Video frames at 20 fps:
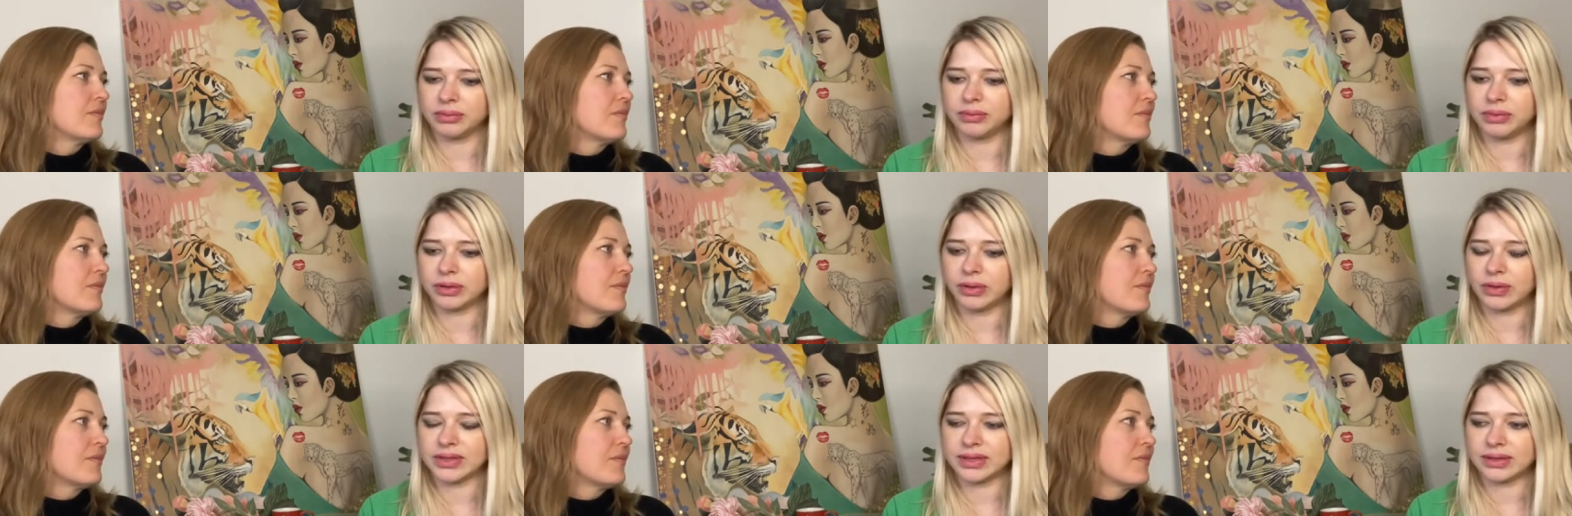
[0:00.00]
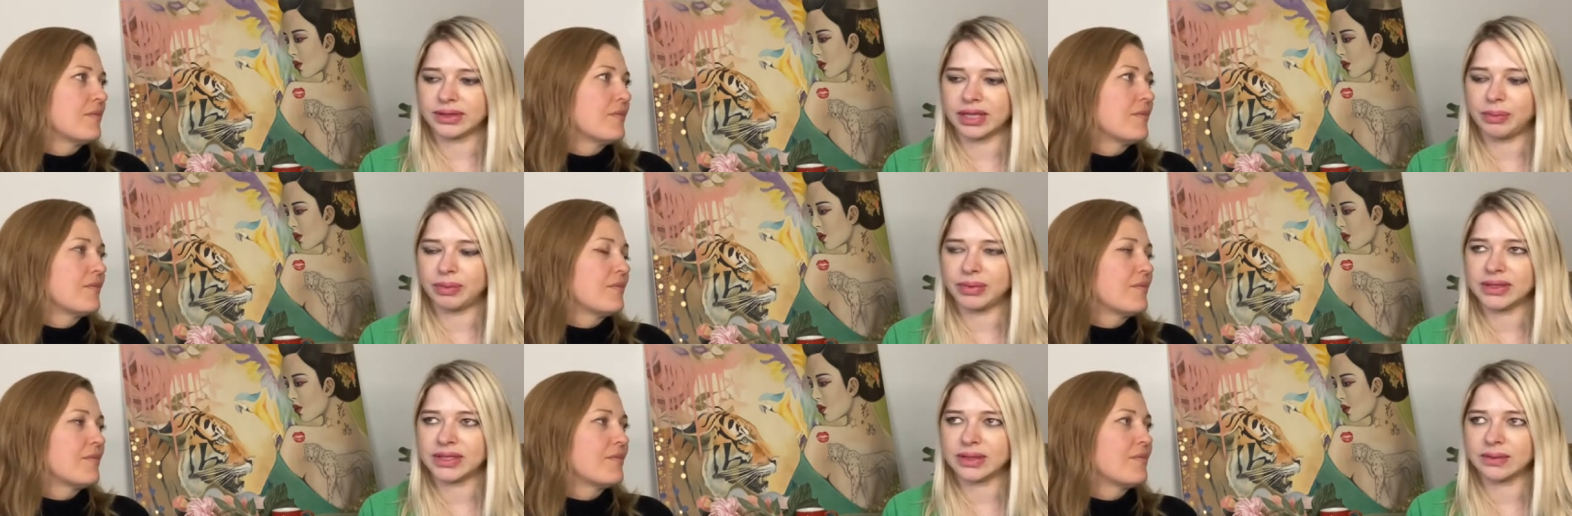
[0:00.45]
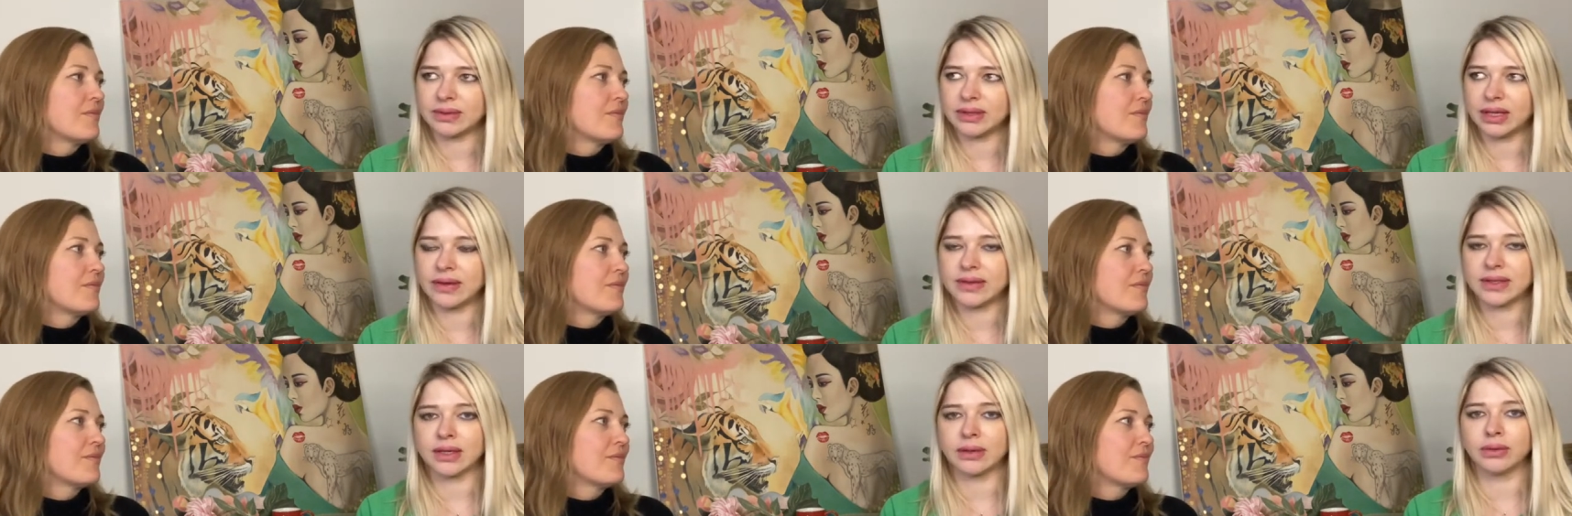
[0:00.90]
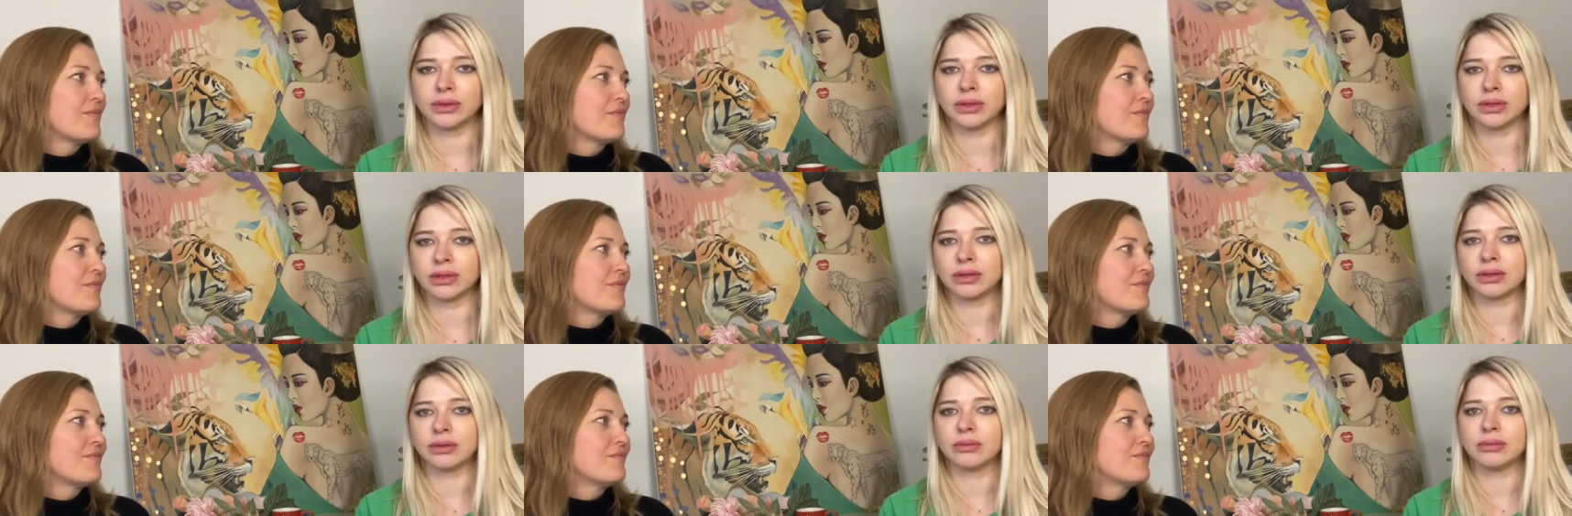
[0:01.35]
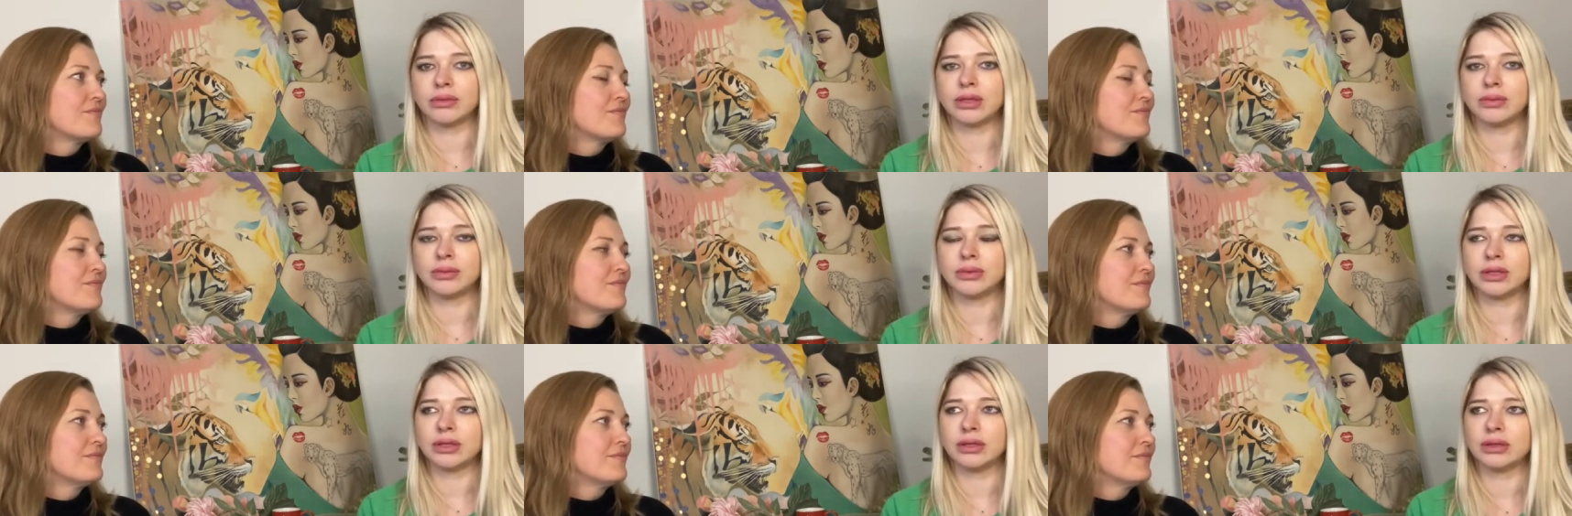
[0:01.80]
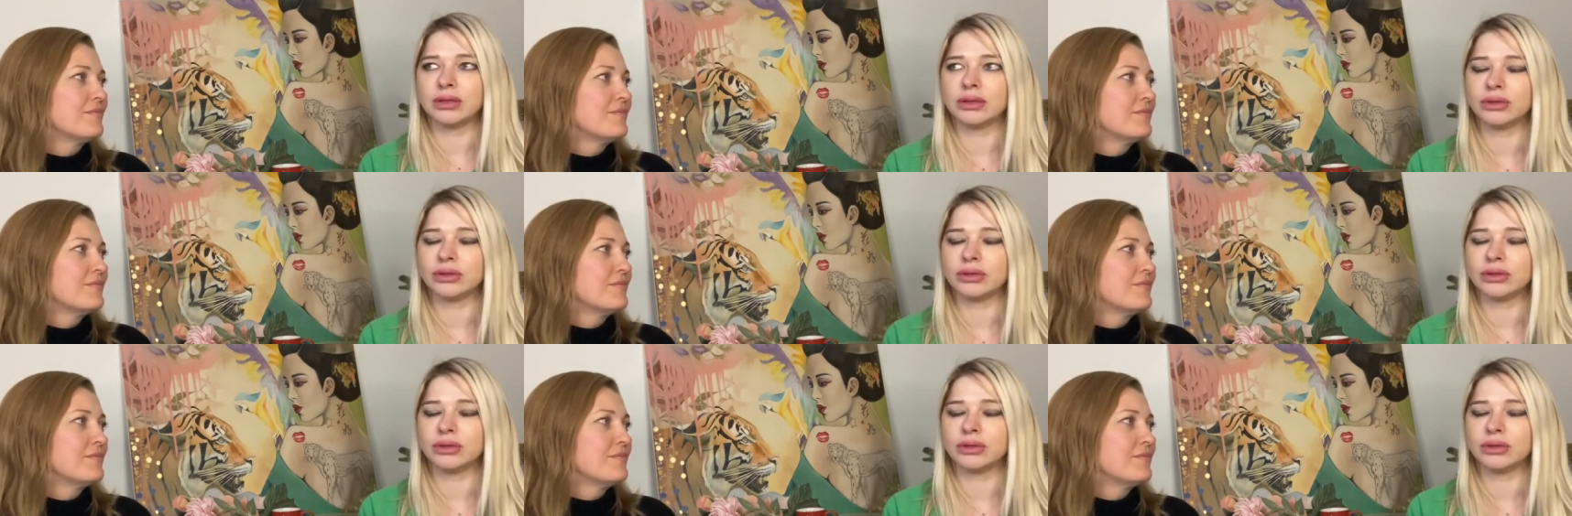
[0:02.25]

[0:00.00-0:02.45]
Speaker 1: because it happens sometimes I want to maybe